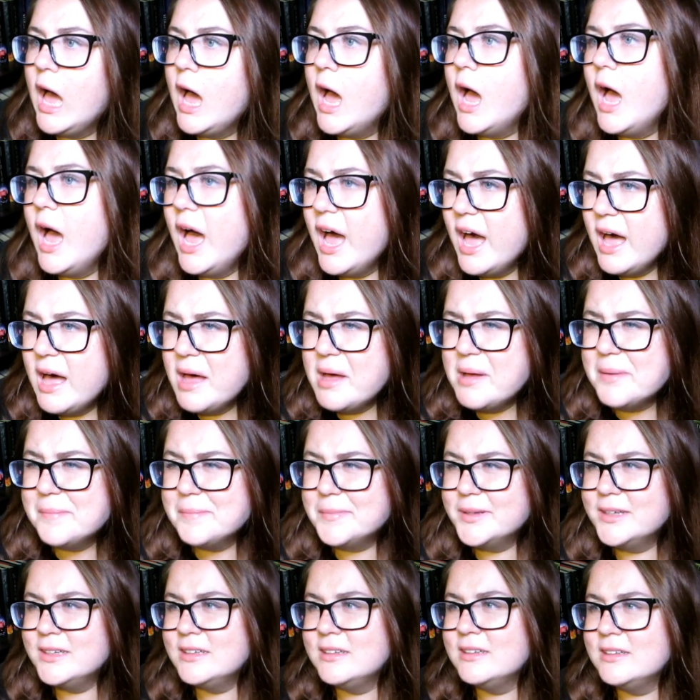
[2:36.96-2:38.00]

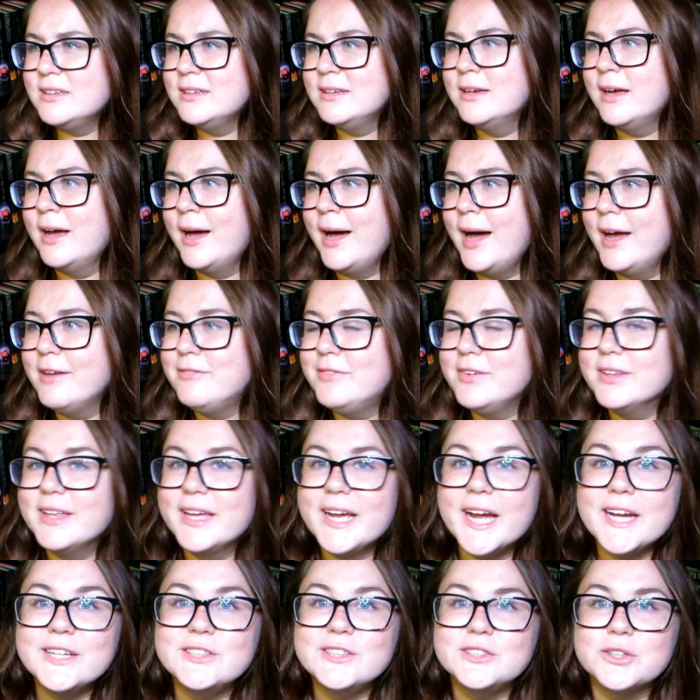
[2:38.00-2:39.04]
Um, I feel
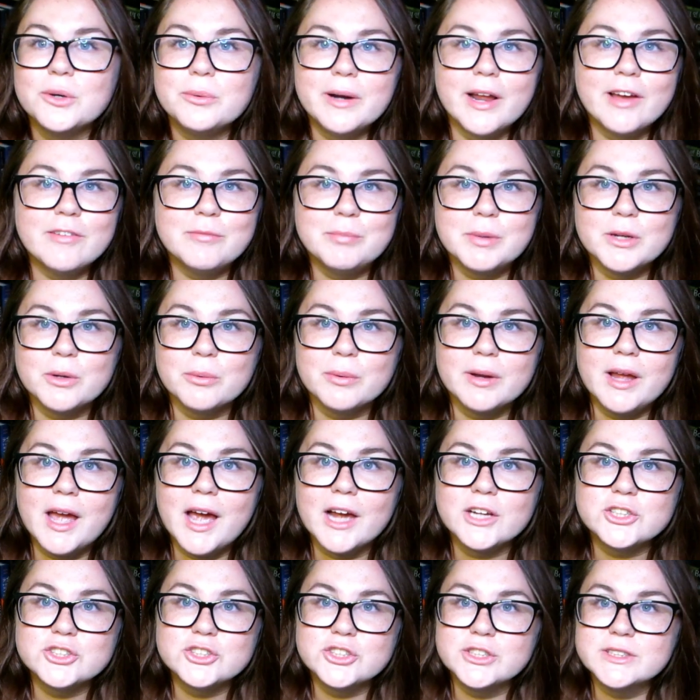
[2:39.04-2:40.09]
like I don't have big
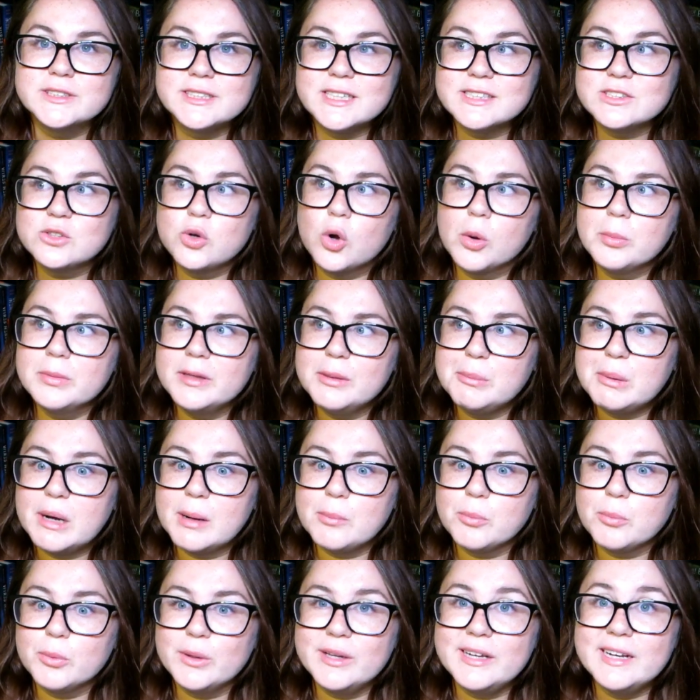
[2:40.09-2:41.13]
reactions because normally when
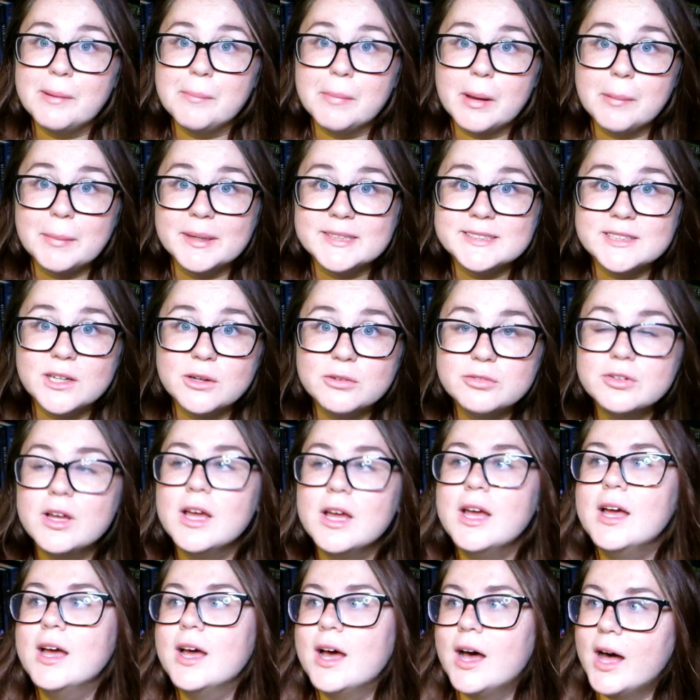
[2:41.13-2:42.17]
I'm reading them by myself,
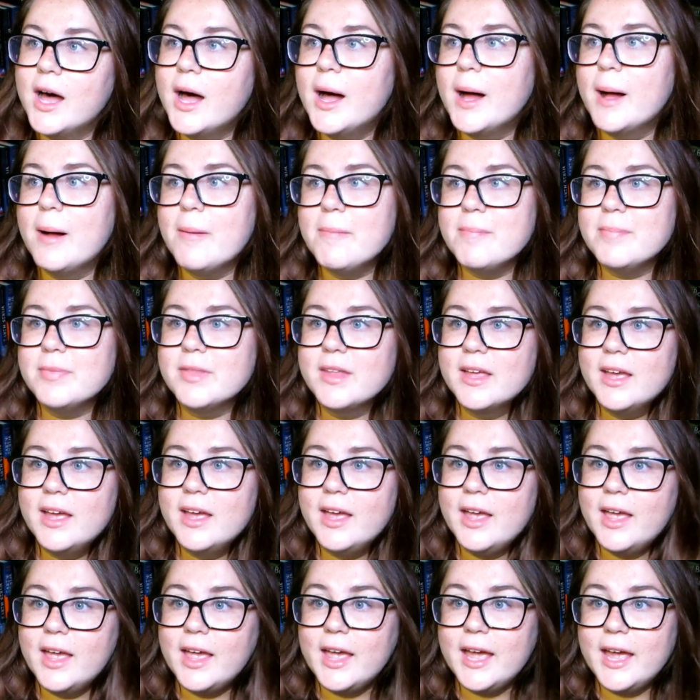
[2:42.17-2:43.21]
um,
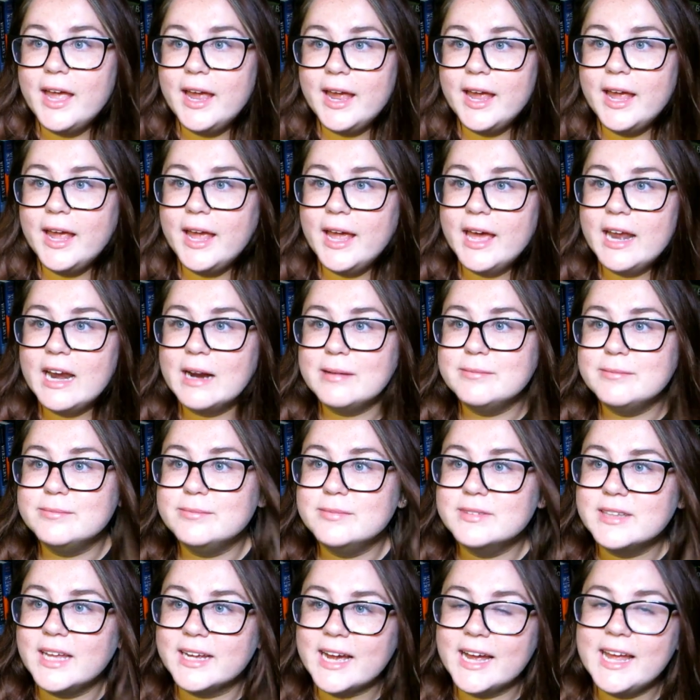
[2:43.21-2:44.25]
and
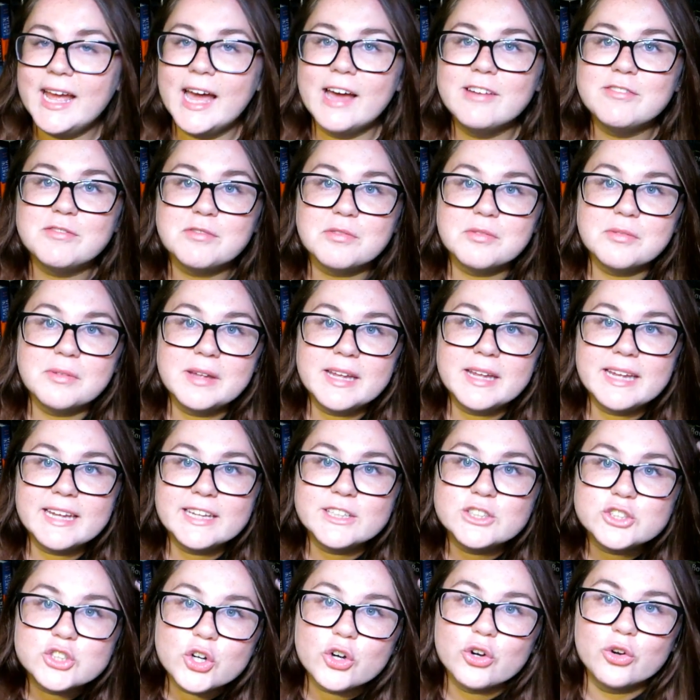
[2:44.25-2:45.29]
I'm like, I have
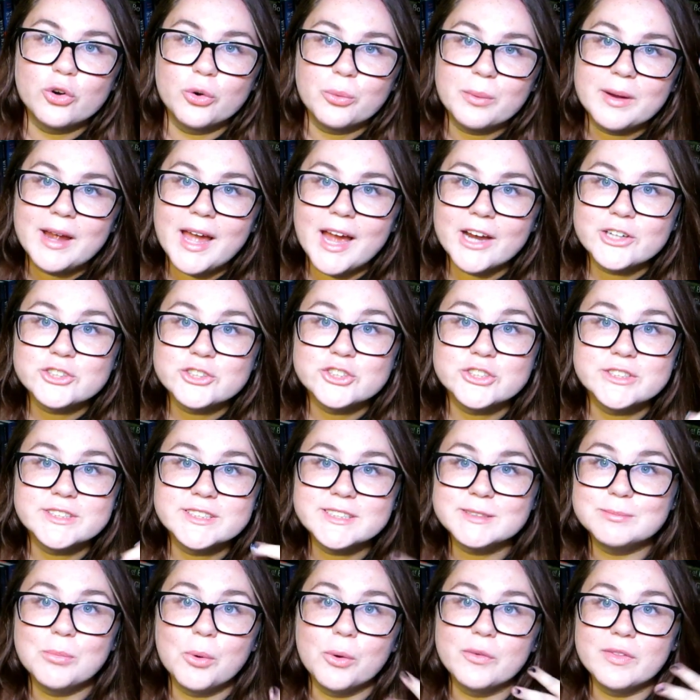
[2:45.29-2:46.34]
internal
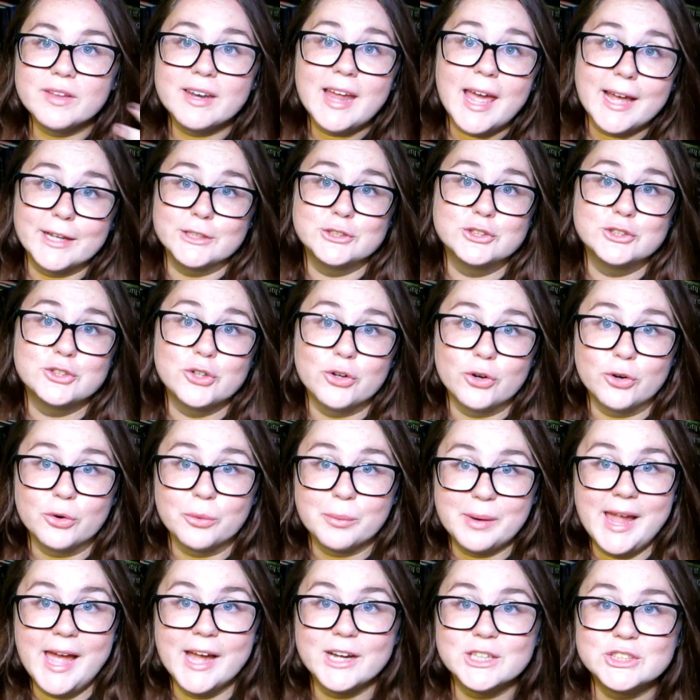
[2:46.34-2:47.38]
reactions more than external
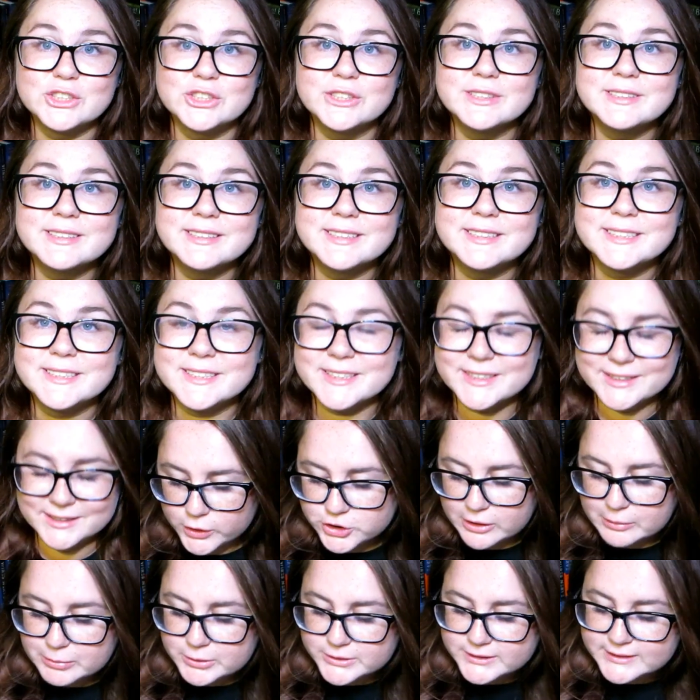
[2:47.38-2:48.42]
reactions.
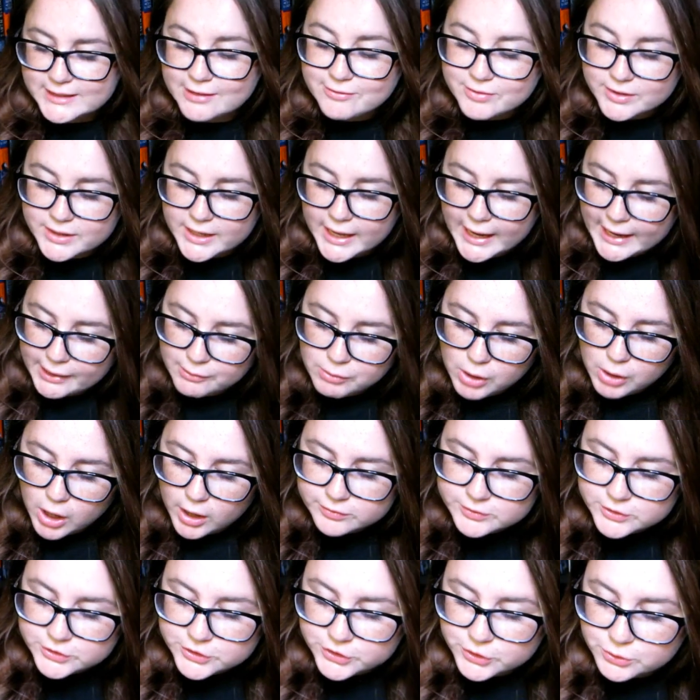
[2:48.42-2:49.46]
Question number seven How
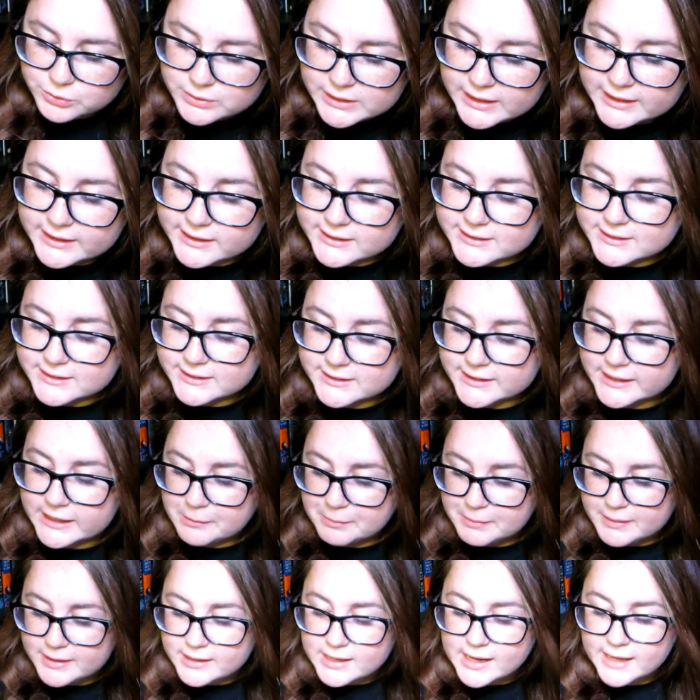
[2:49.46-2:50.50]
often do you take a sneak
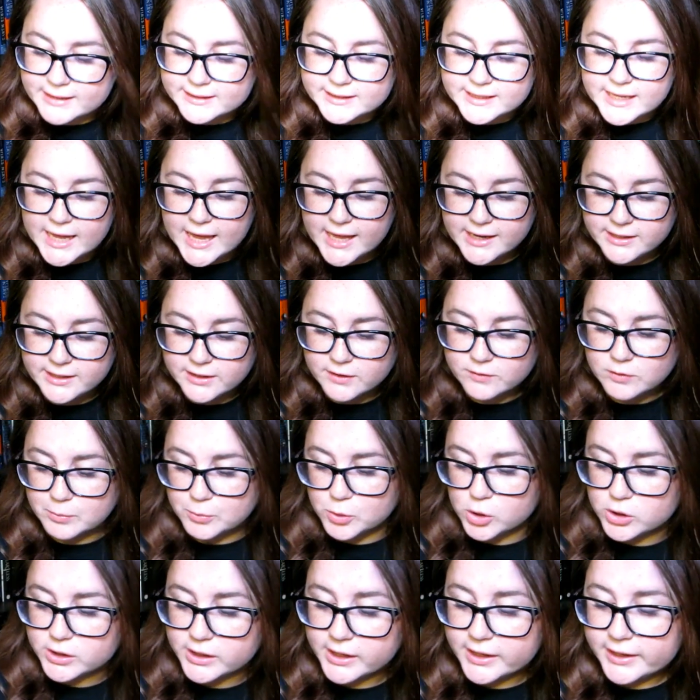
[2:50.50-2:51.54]
peek at the end of a
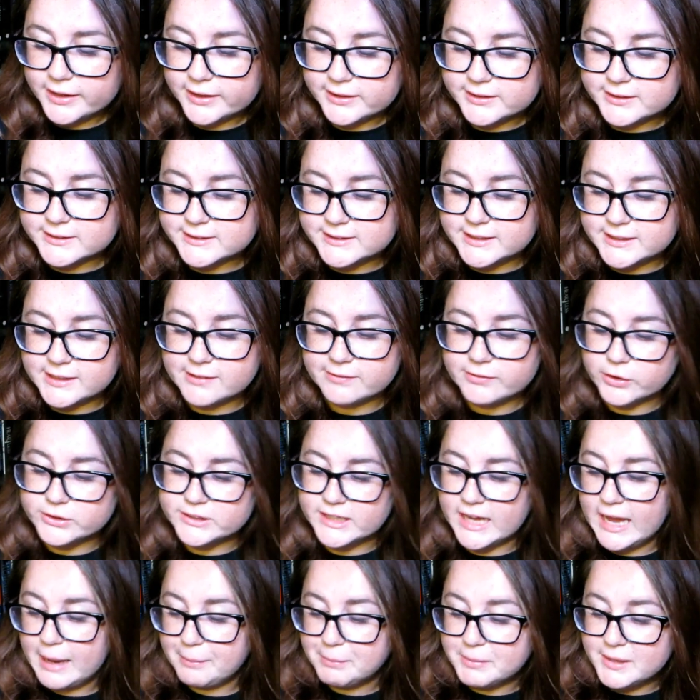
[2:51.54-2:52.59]
book to see if there's
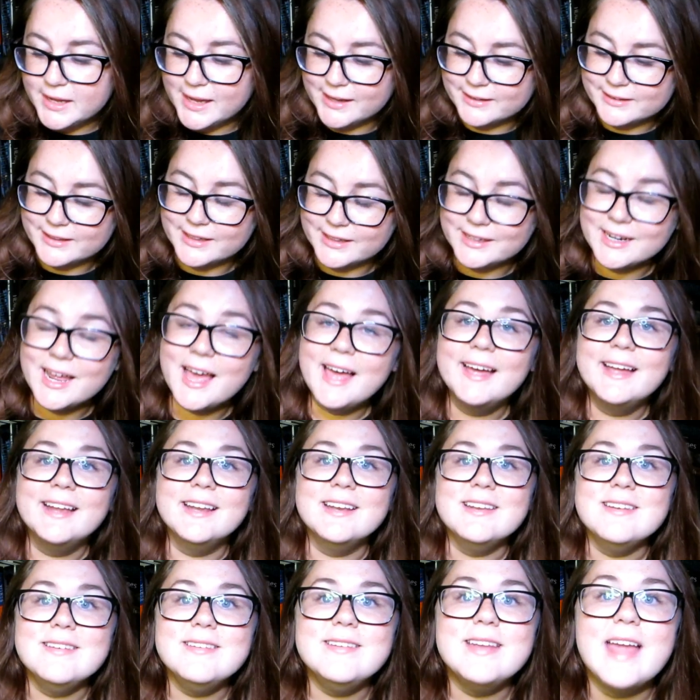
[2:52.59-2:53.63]
a happy ending?
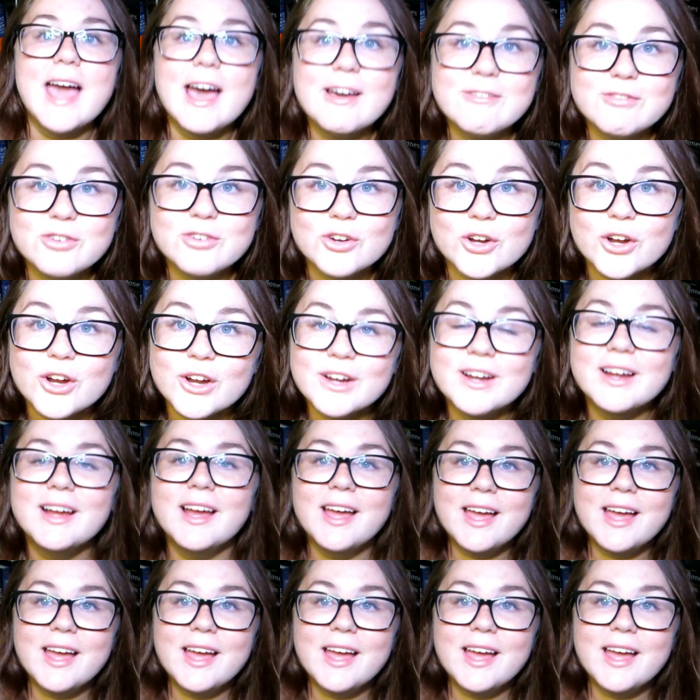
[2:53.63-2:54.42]
Never.